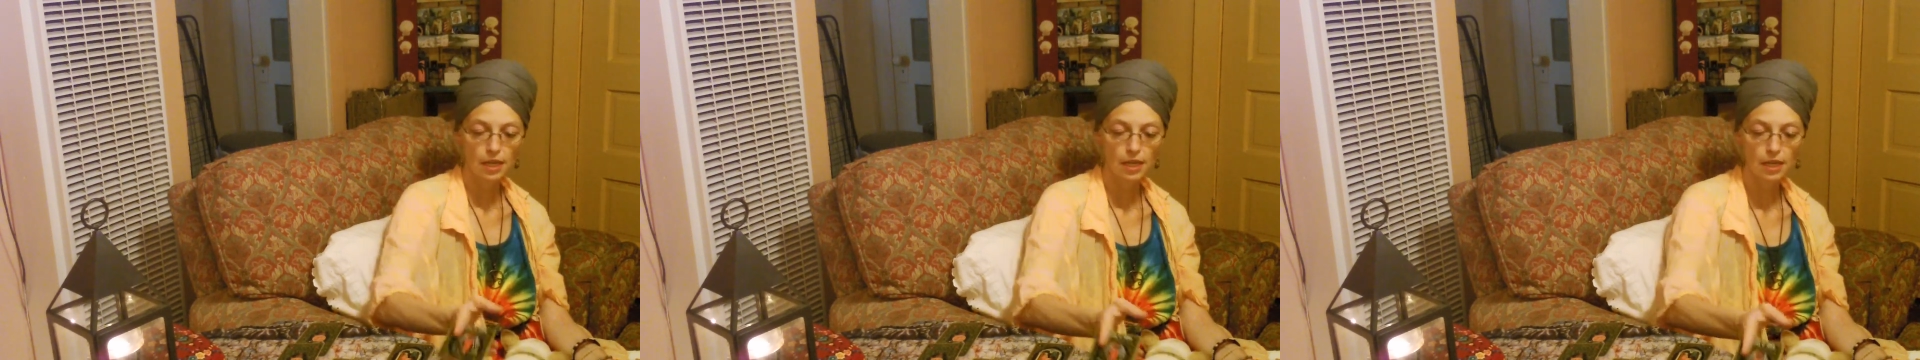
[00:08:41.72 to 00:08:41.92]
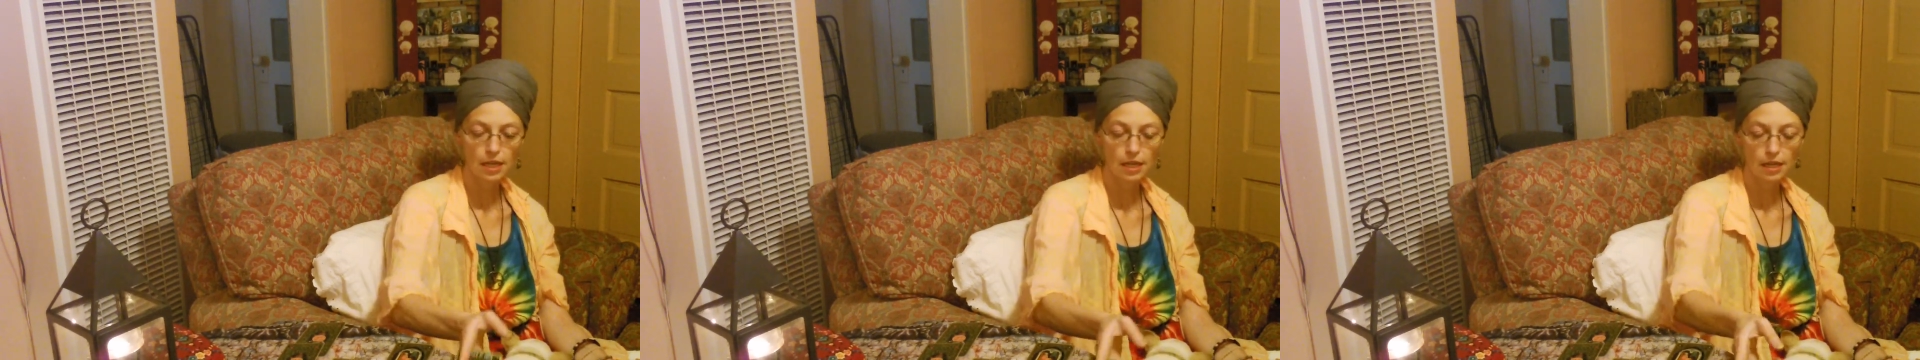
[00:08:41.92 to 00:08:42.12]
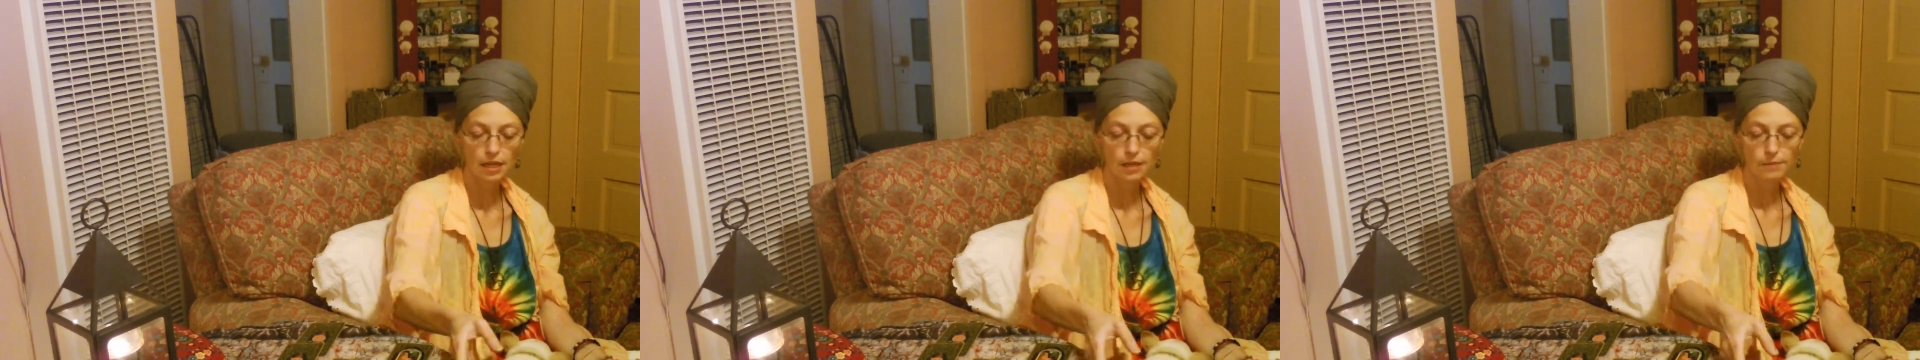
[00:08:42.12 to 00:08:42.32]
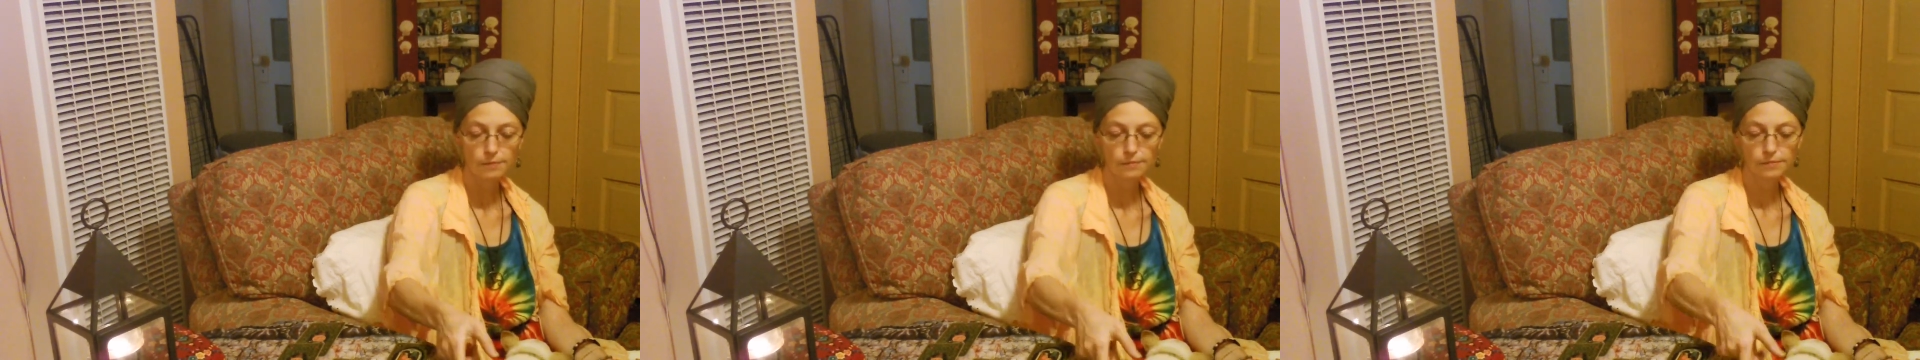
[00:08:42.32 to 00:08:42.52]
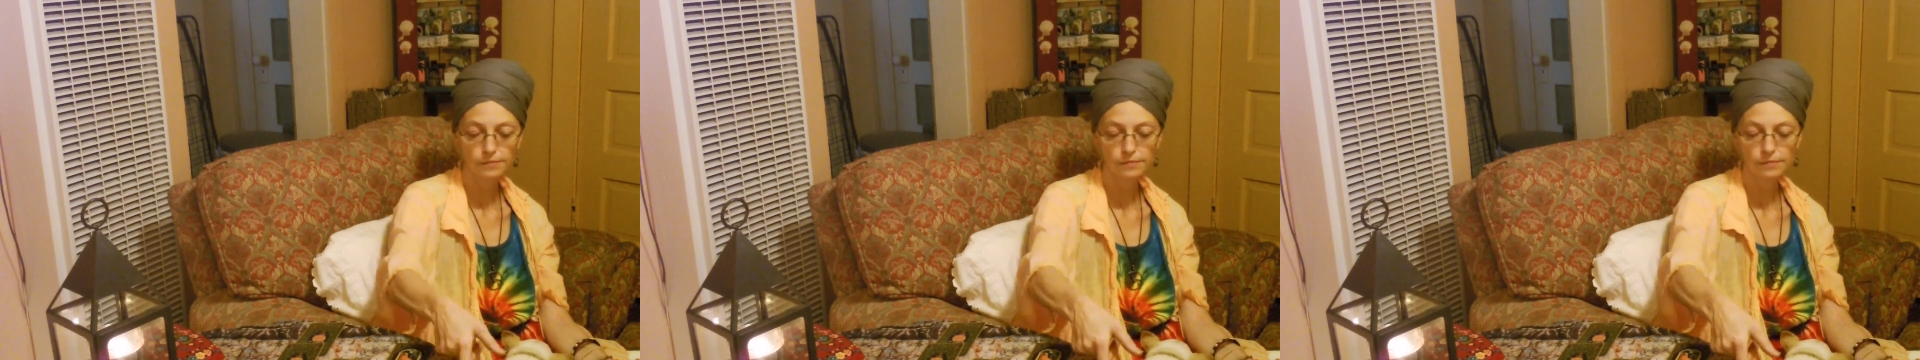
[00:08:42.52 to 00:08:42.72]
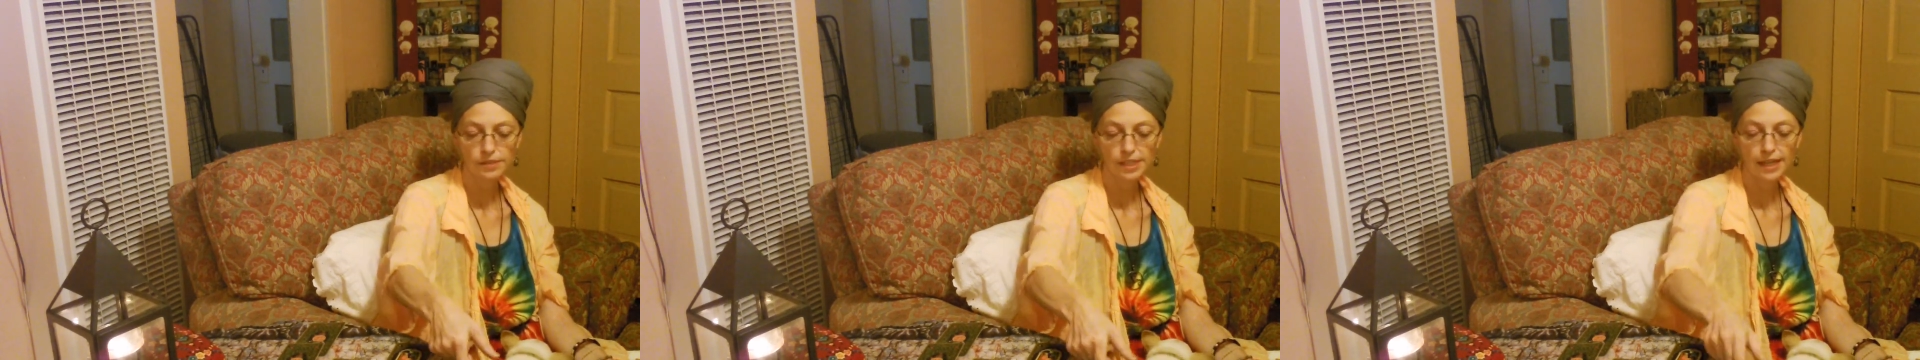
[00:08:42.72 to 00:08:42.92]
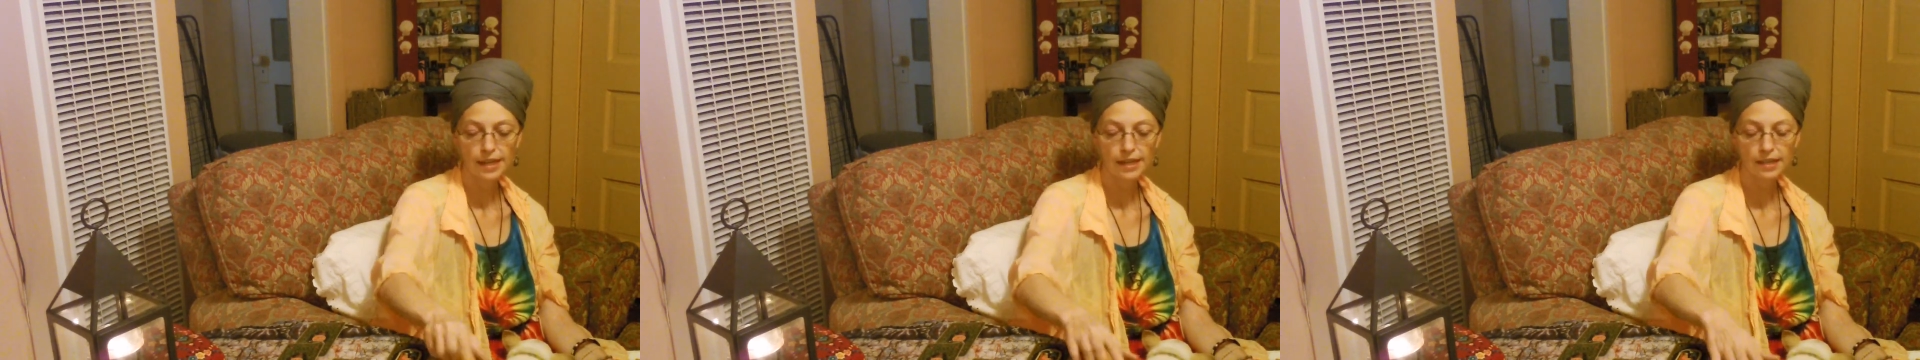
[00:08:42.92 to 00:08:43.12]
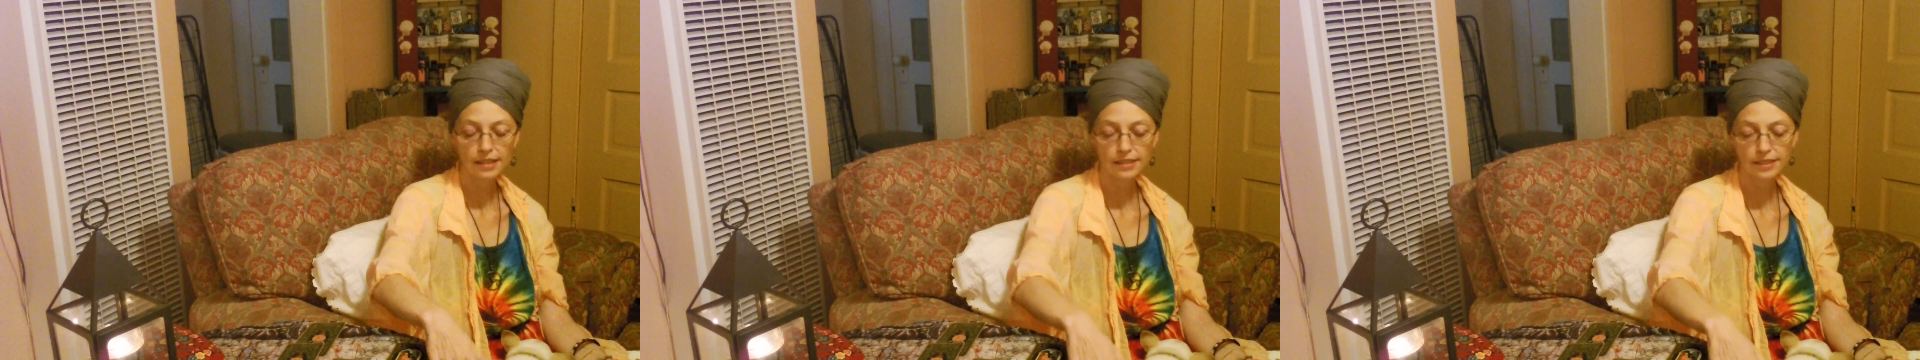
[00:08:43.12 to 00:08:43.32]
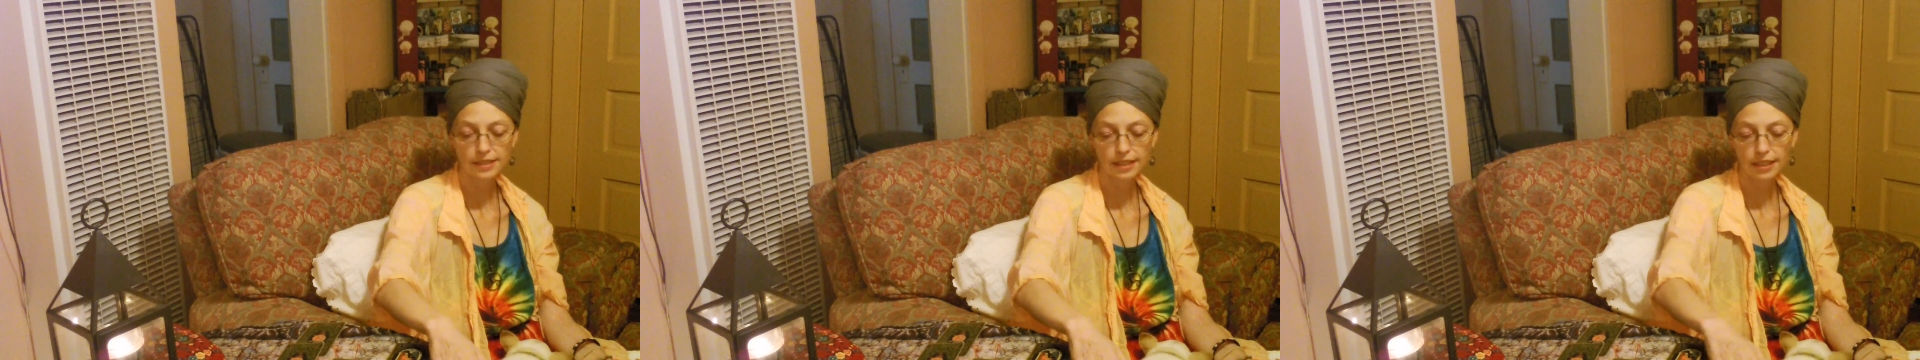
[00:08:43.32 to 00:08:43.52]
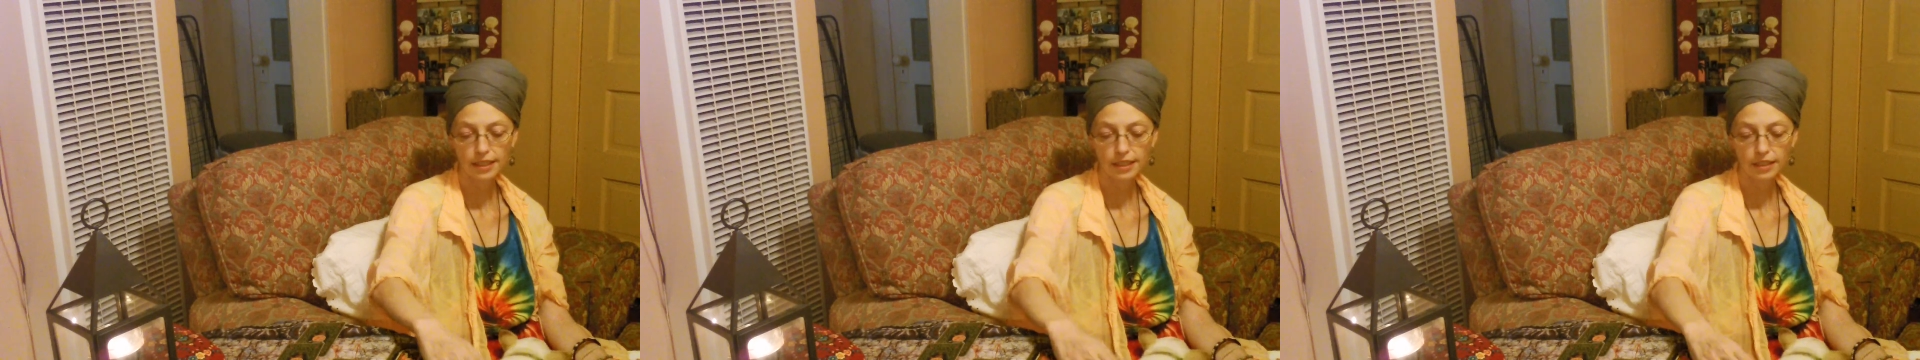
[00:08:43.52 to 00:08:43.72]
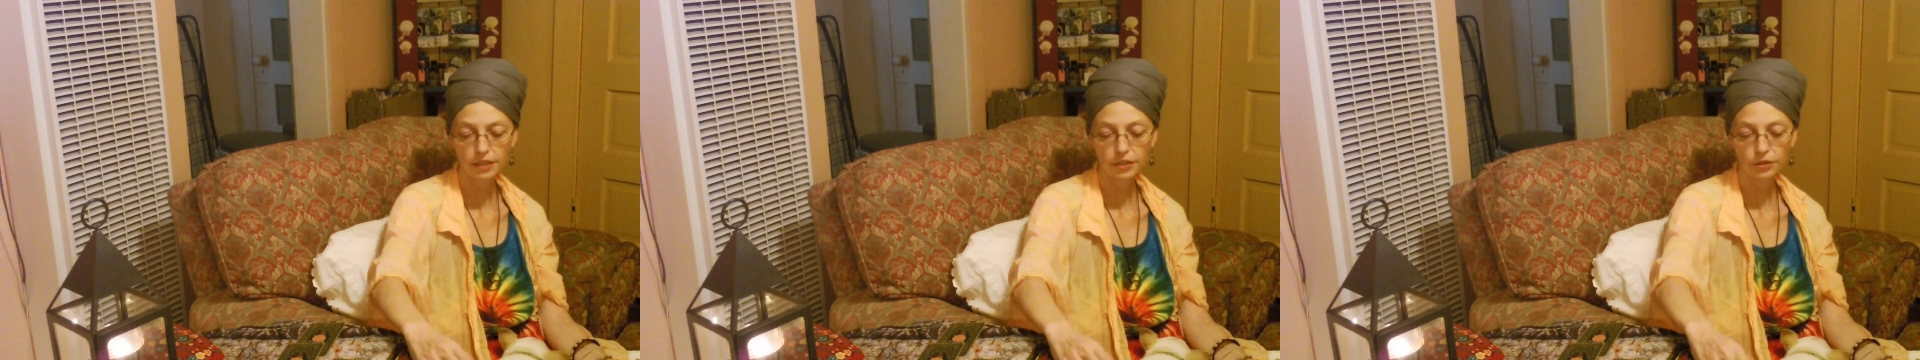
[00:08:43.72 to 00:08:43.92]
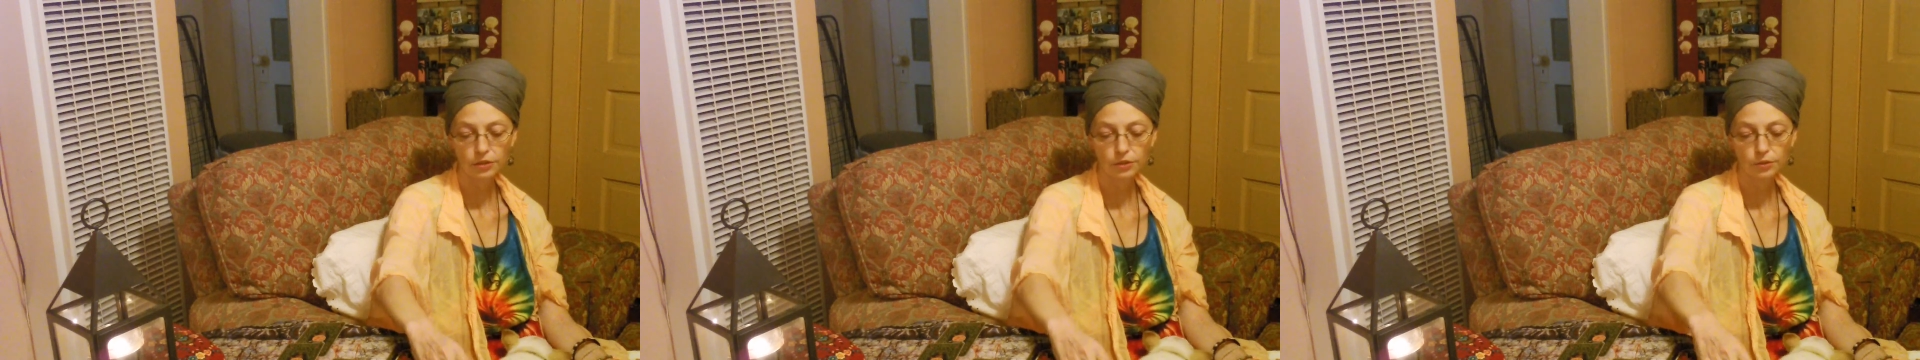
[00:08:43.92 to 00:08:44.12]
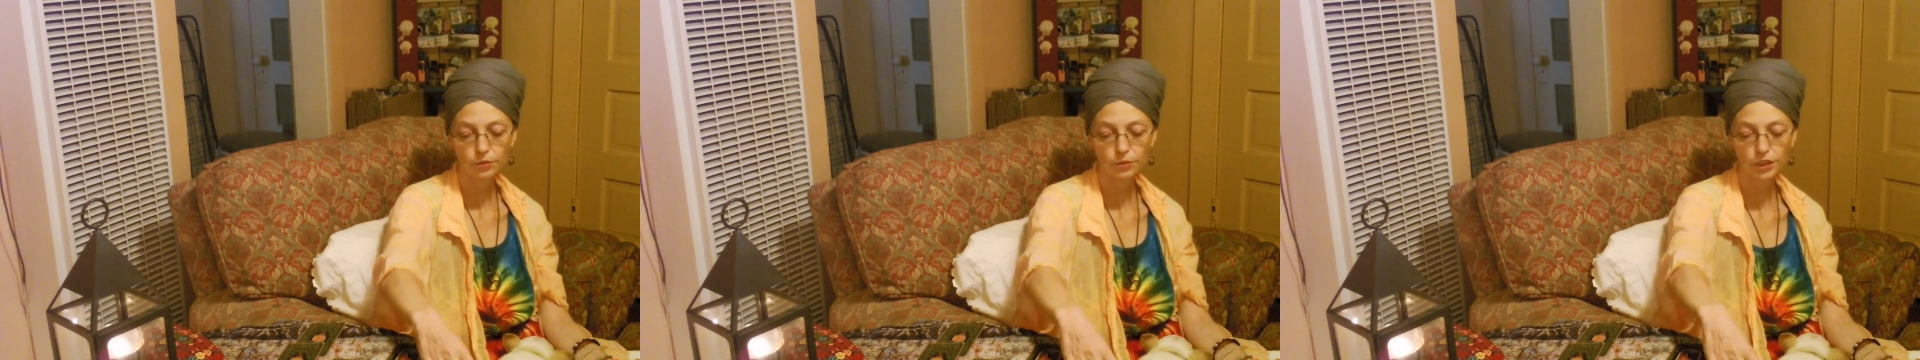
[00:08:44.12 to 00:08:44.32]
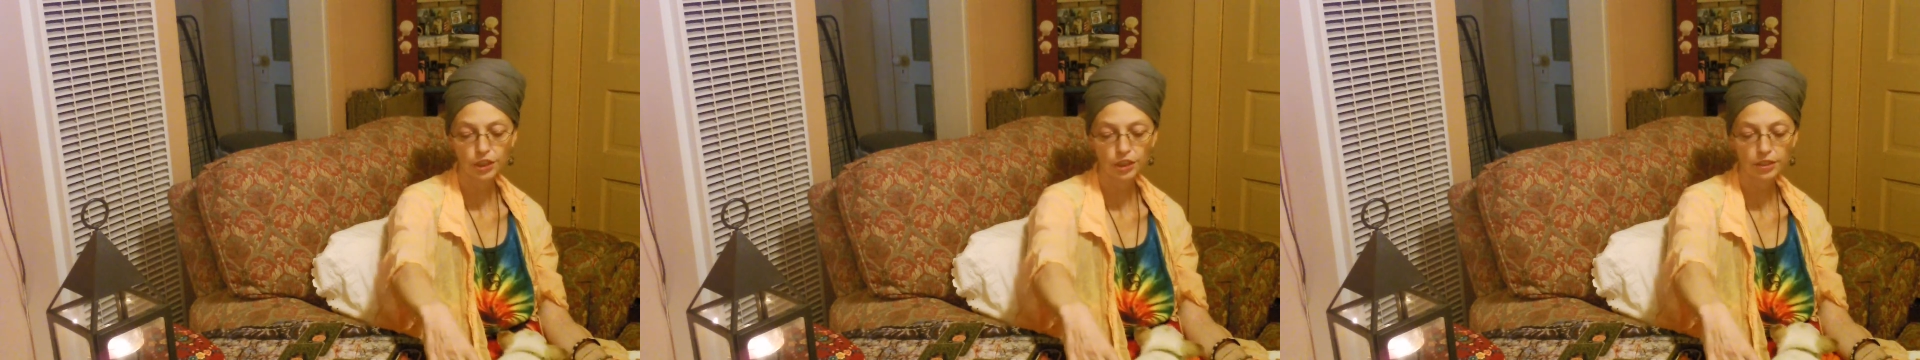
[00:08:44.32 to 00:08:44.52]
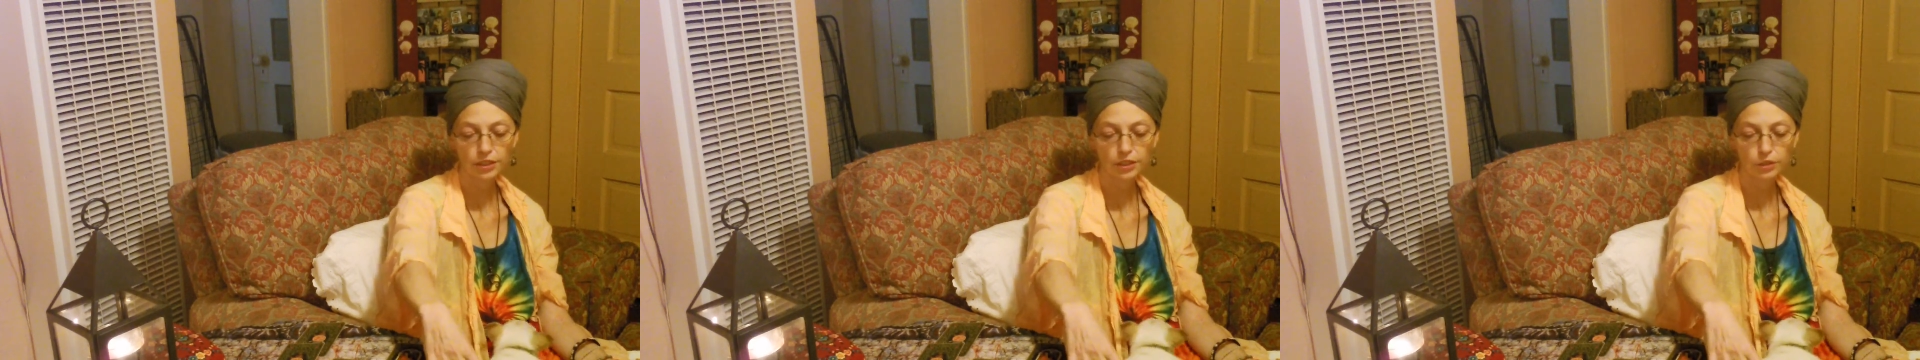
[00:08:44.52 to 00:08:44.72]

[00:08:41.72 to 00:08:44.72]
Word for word: Um, and in your wishes,